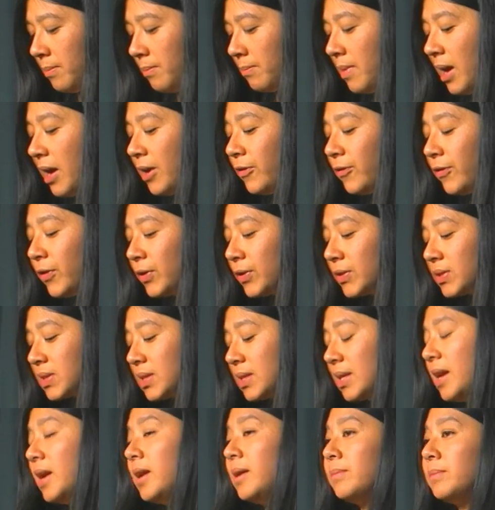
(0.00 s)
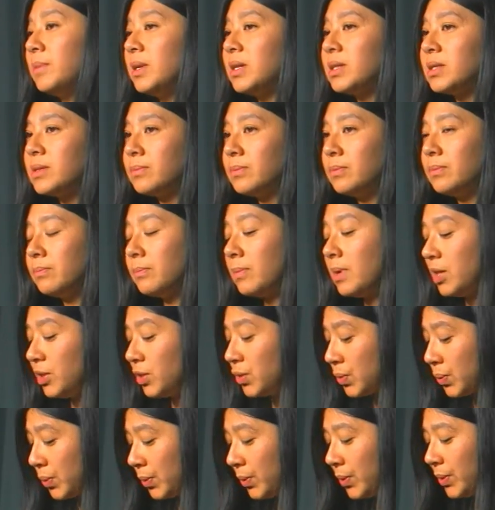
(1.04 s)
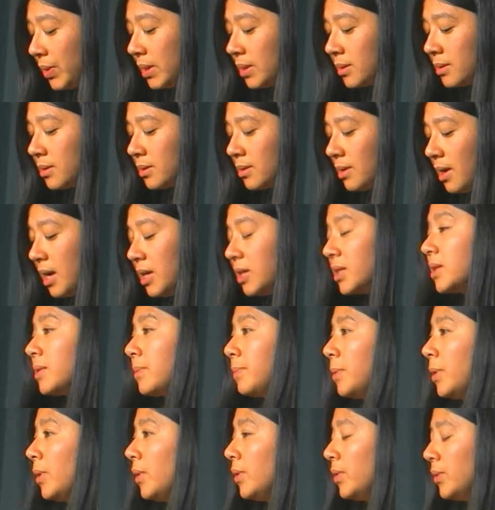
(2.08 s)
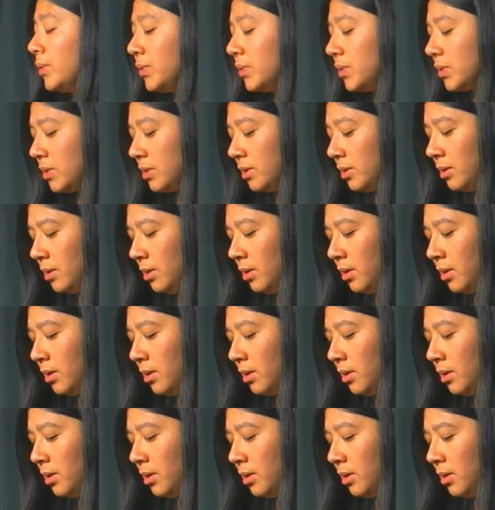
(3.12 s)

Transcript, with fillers: My first name is my truest, I suppose,